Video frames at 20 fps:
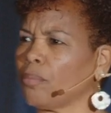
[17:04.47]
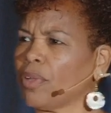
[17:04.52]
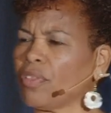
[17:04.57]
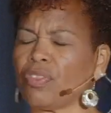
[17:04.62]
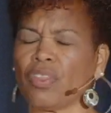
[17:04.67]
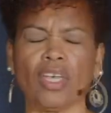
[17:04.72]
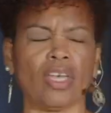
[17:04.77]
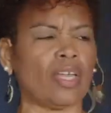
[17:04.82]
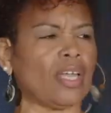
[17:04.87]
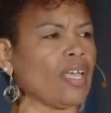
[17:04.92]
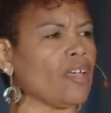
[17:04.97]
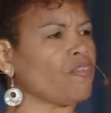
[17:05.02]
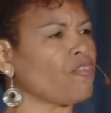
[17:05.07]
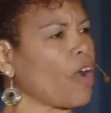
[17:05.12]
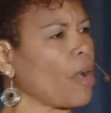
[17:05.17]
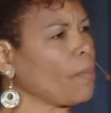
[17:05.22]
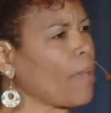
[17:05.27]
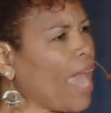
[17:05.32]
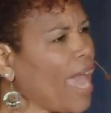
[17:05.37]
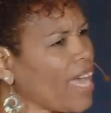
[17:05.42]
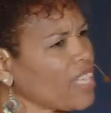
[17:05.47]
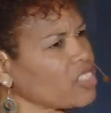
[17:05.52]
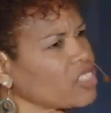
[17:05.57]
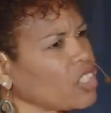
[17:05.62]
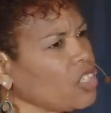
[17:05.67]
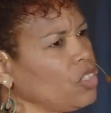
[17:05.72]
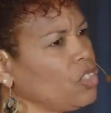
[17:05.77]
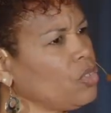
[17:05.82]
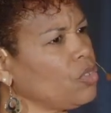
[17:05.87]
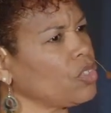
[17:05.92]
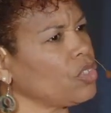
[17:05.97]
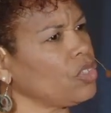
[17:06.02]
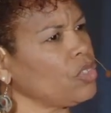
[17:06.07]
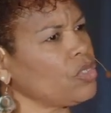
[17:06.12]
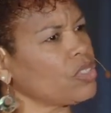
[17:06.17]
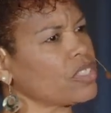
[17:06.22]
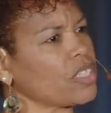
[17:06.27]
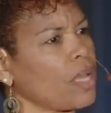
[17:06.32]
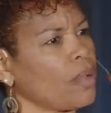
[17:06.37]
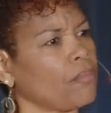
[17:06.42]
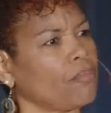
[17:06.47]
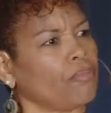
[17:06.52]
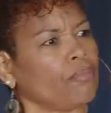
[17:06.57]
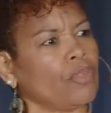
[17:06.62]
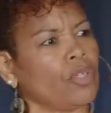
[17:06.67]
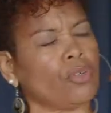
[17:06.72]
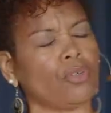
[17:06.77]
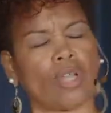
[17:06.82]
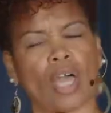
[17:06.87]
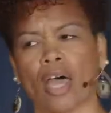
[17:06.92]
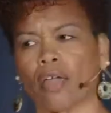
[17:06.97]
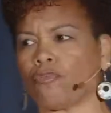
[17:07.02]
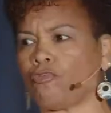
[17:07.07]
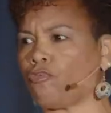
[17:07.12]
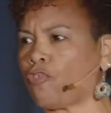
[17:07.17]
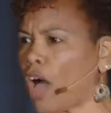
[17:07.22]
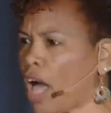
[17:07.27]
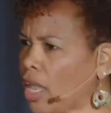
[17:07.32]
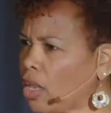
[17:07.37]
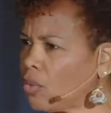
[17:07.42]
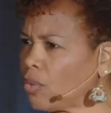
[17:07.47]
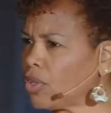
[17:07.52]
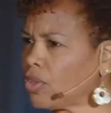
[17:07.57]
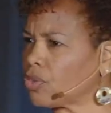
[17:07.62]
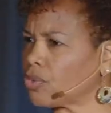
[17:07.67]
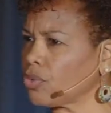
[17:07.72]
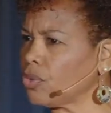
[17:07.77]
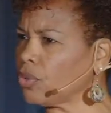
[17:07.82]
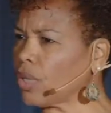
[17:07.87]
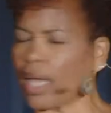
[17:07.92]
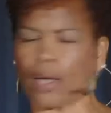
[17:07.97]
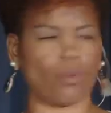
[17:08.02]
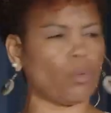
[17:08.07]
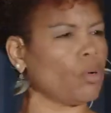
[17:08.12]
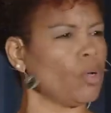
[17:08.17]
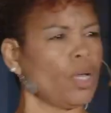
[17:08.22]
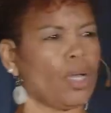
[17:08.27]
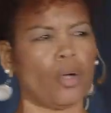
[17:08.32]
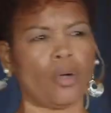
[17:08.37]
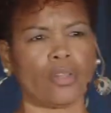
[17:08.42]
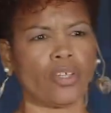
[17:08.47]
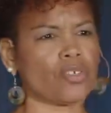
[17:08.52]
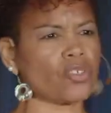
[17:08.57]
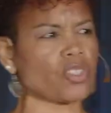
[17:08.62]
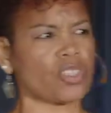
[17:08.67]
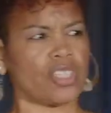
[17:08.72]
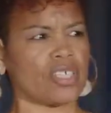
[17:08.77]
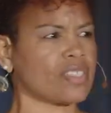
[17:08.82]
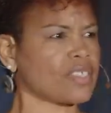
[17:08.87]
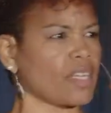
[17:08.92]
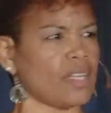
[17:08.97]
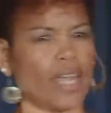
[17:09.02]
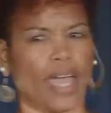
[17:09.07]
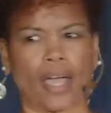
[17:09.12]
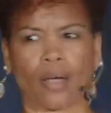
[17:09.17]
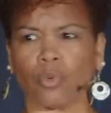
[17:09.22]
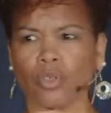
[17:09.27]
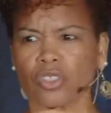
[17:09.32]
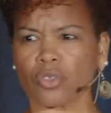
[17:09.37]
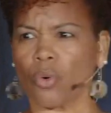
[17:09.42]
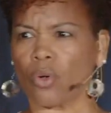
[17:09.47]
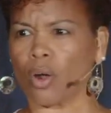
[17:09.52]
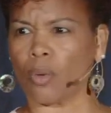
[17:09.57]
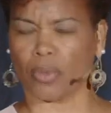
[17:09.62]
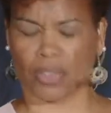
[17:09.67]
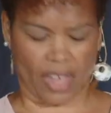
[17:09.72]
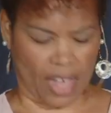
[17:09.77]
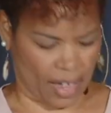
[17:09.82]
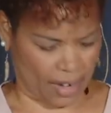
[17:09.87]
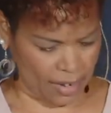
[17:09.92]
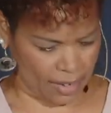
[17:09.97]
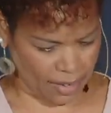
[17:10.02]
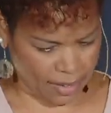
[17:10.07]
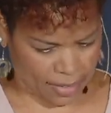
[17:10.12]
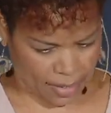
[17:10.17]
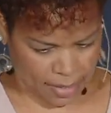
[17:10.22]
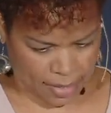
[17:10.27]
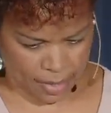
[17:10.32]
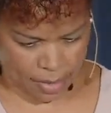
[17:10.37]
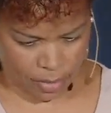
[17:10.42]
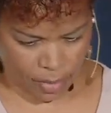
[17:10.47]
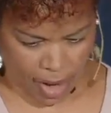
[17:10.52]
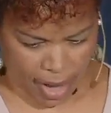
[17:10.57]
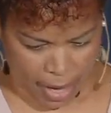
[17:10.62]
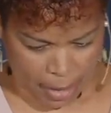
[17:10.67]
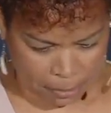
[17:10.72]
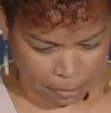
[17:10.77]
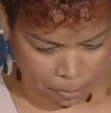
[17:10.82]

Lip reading: but then if I'm asking you to do something, you're not following through. Like, well, there's a disconnect. What's going on with that? Right?